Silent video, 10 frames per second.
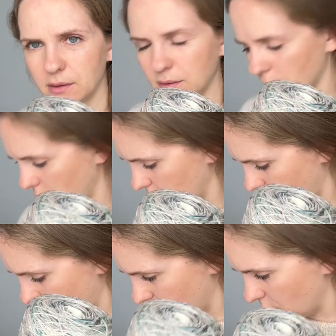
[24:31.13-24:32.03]
hold
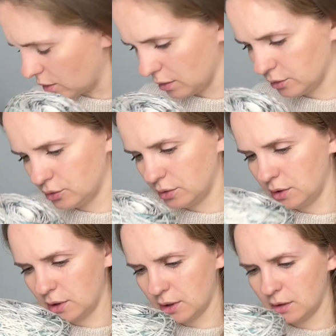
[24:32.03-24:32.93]
them all
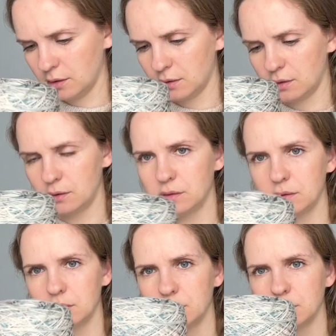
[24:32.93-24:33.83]
together.
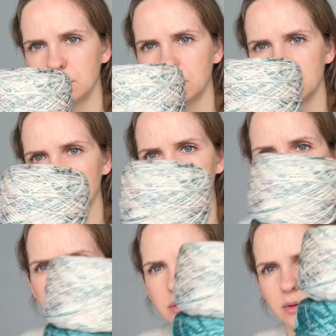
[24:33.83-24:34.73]

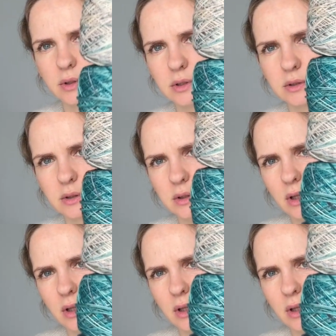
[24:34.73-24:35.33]
So these